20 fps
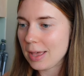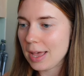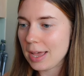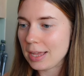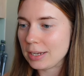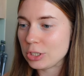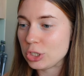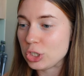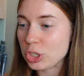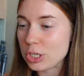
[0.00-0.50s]

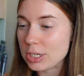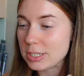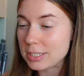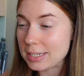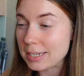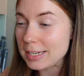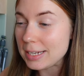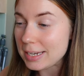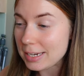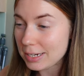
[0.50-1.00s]
and she's
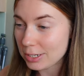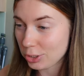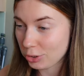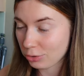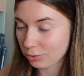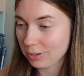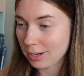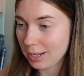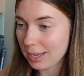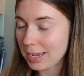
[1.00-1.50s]

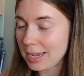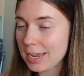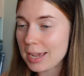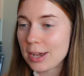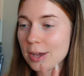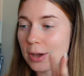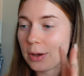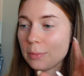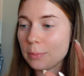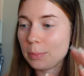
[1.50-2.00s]
literally
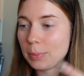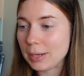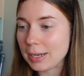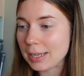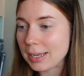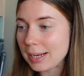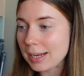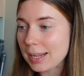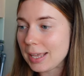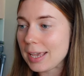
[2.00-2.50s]

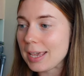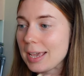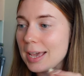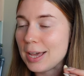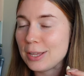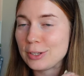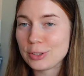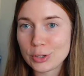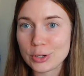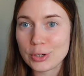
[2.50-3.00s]
completely
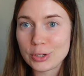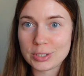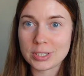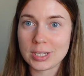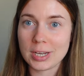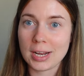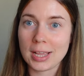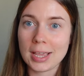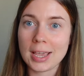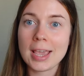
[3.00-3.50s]
and
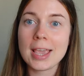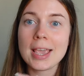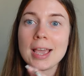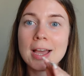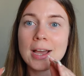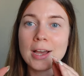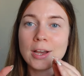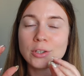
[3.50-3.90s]
utterly